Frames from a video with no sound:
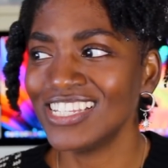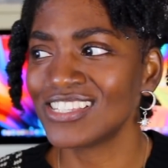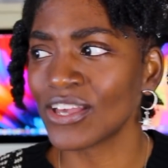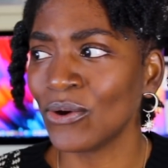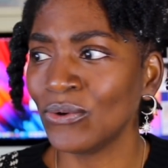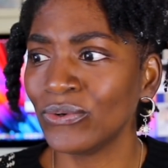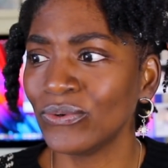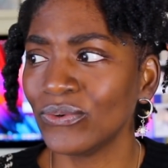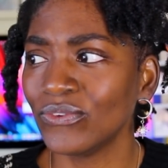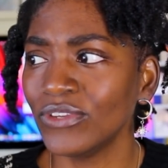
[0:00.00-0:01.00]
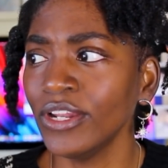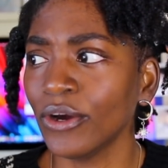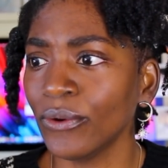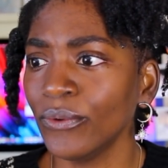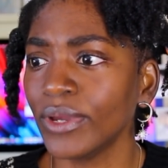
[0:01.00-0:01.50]
So,
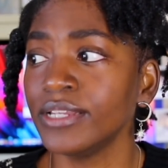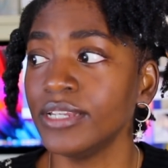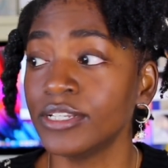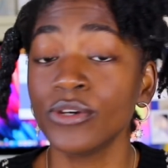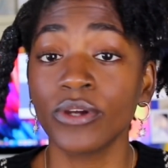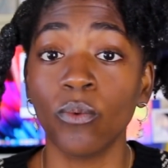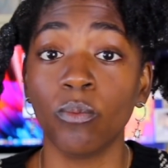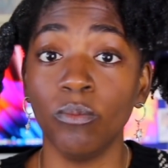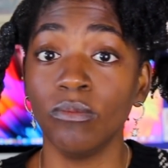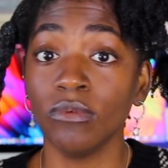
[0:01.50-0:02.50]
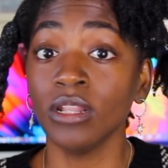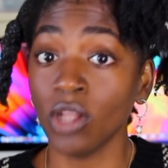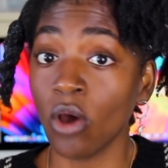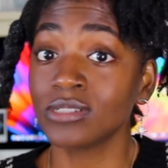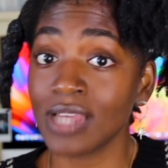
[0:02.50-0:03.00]
it took a
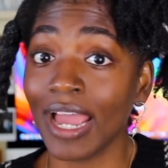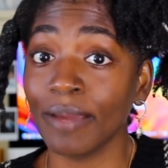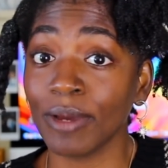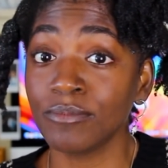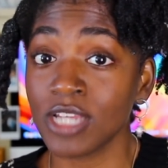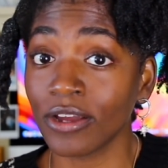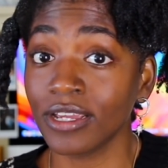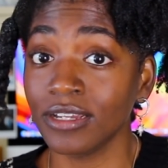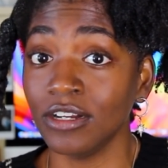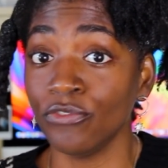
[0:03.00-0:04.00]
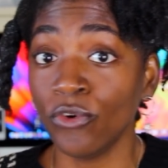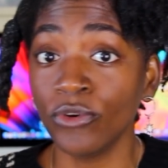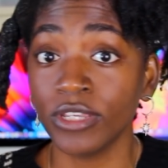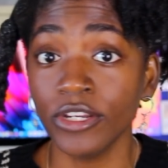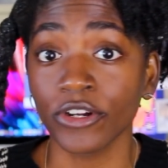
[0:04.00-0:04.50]
long time. I'm talking a
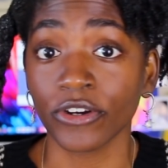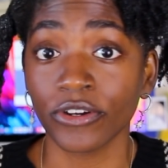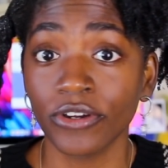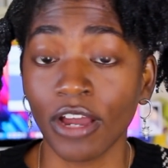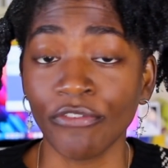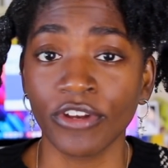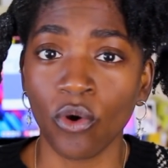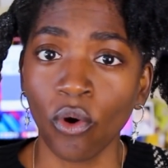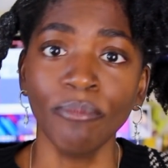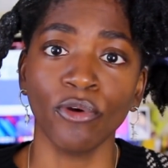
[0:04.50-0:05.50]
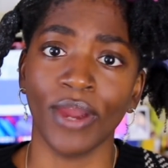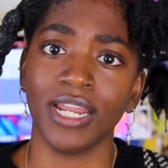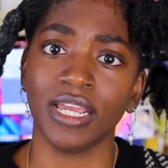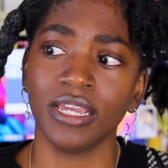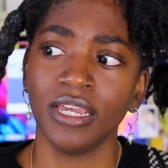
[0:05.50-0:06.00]
full year of
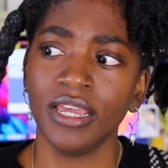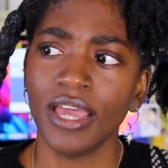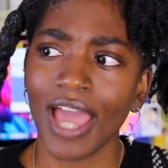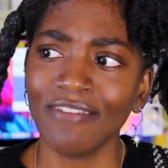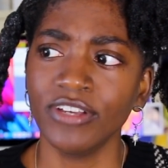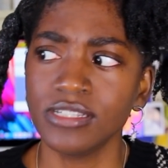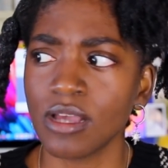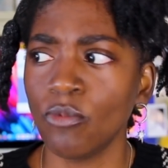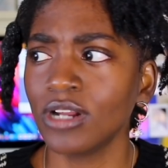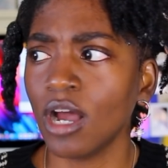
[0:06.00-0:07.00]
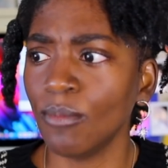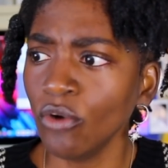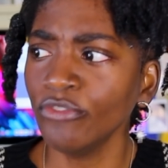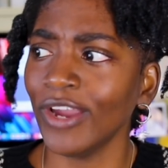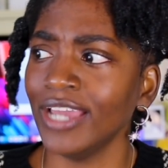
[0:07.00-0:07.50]
incorporating having someone come
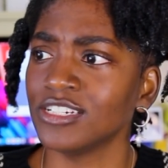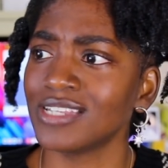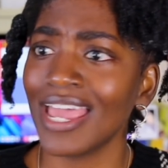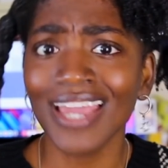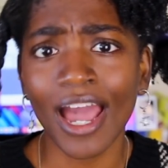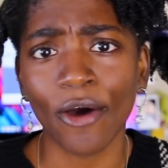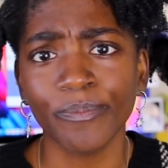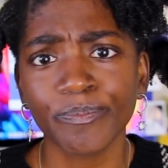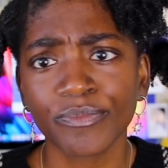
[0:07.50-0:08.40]
over and just hang out.